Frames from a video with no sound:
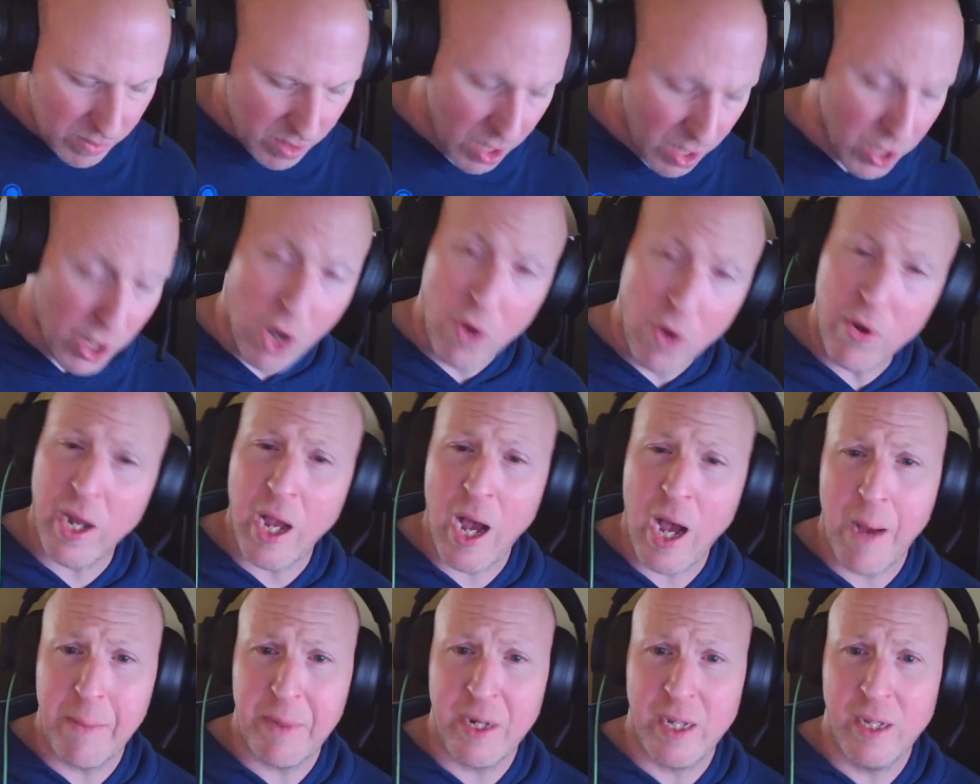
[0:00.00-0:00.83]
go to
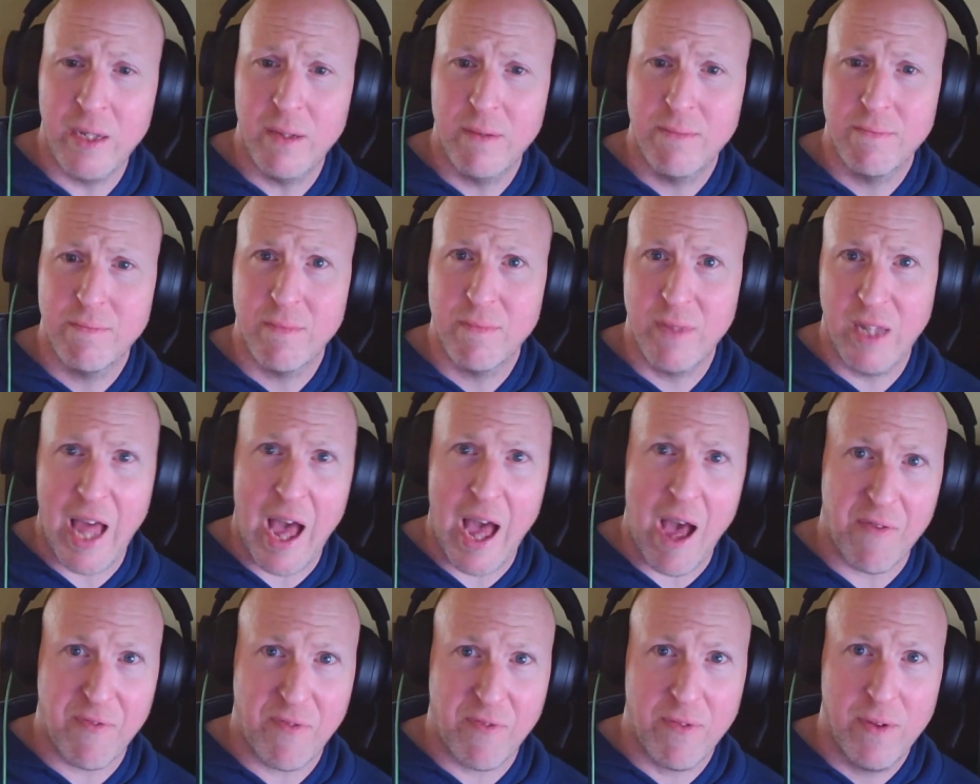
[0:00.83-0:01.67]
comedy,
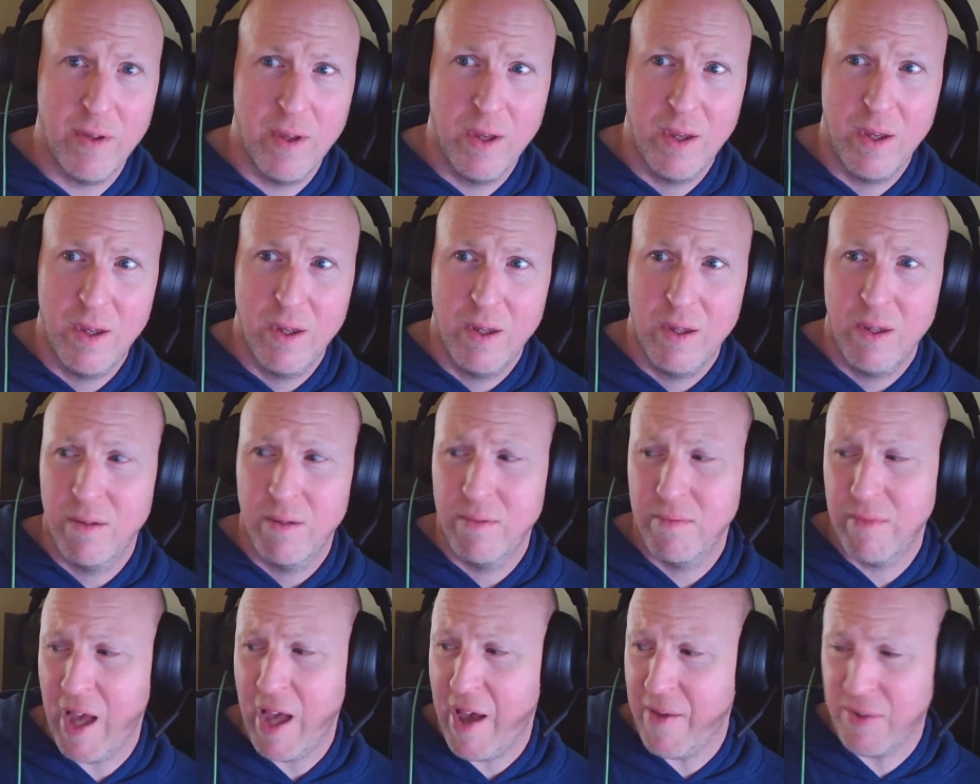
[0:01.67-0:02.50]
laugh,
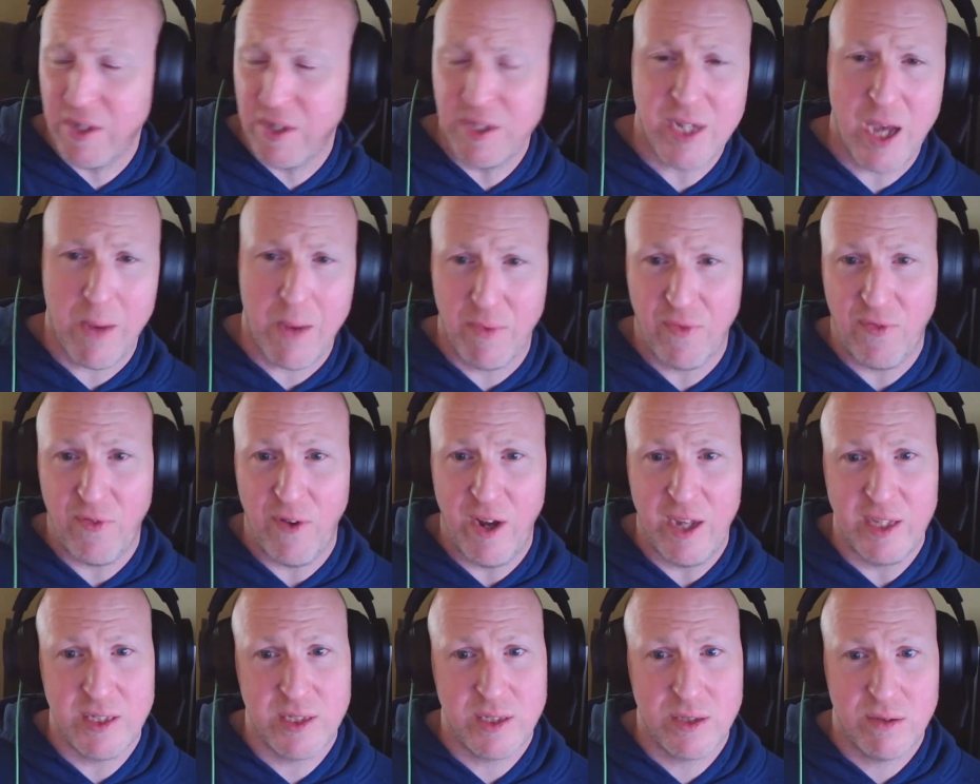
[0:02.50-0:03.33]
have a good time with
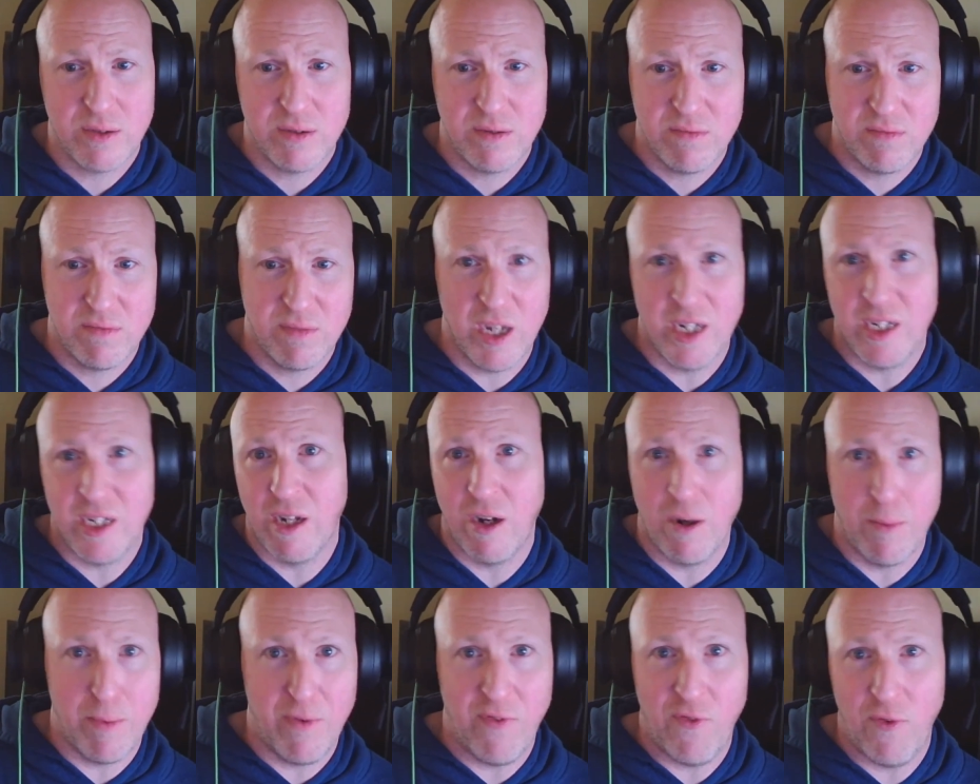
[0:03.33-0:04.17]
friends. We had
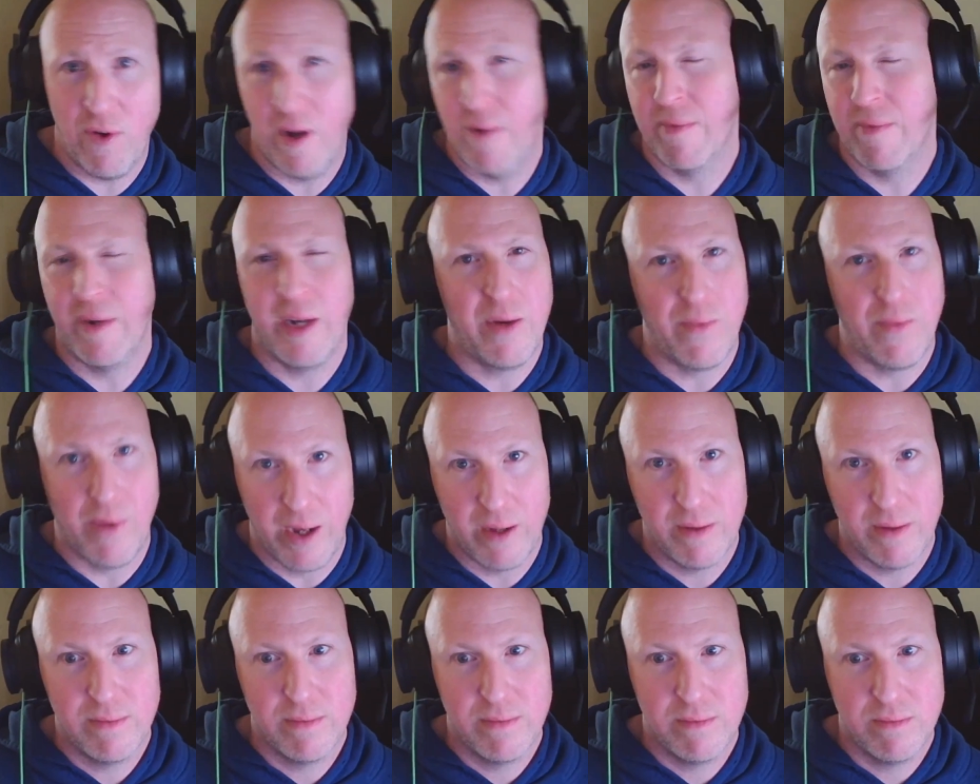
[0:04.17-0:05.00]
dinner before. Anyway,
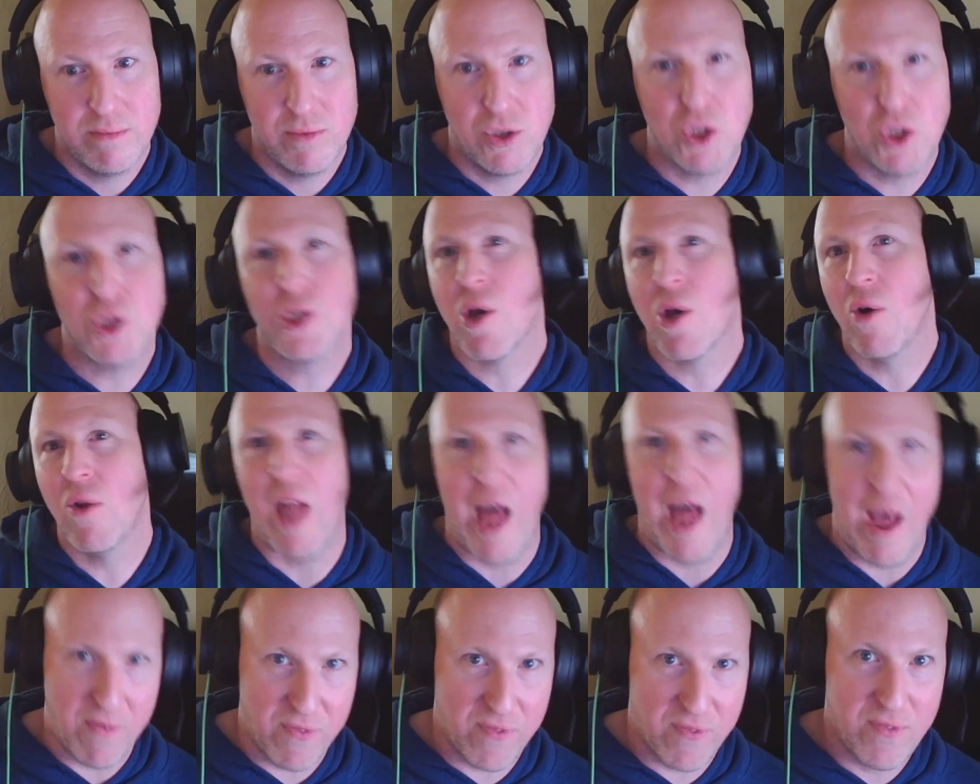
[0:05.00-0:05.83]
just go
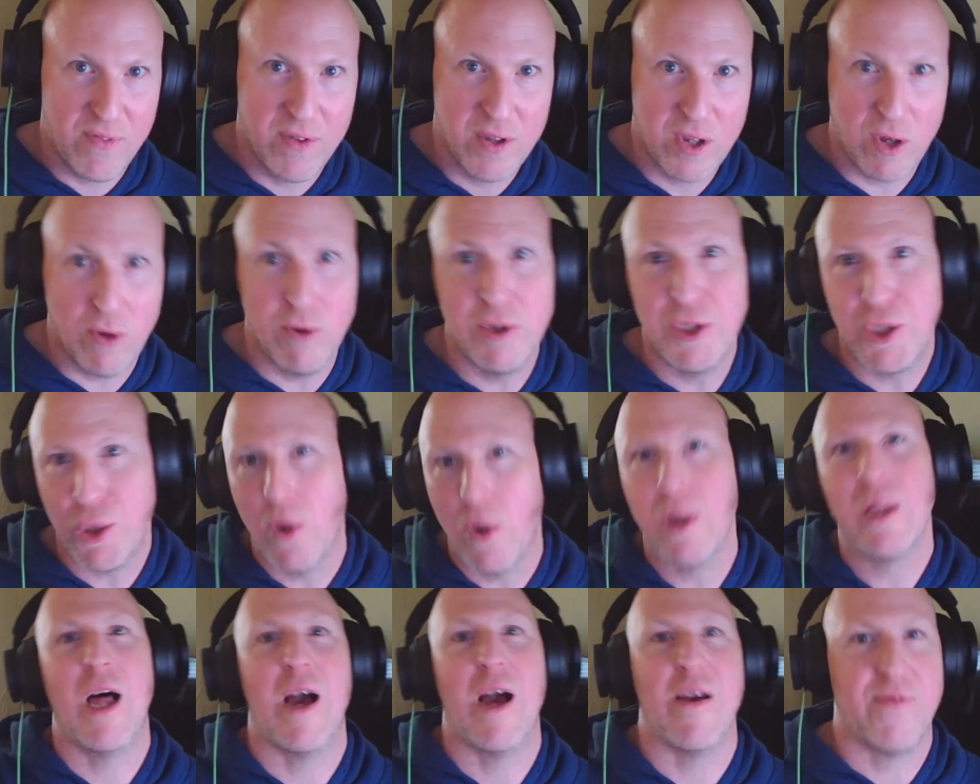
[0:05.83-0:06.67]
laugh. Go
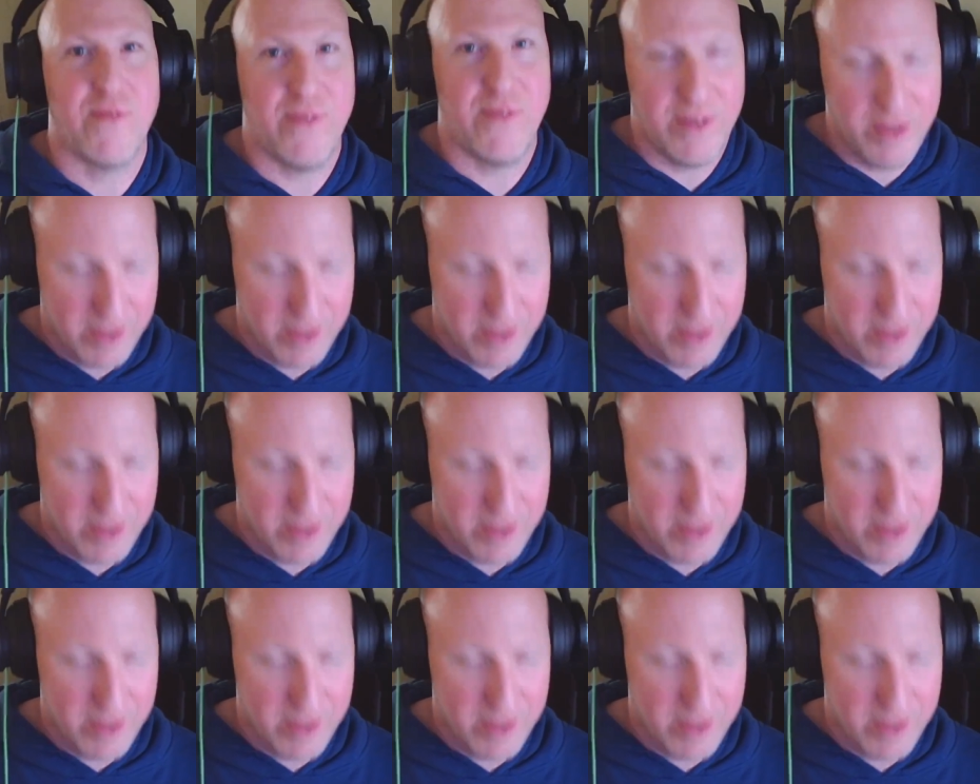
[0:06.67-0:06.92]
enjoy life.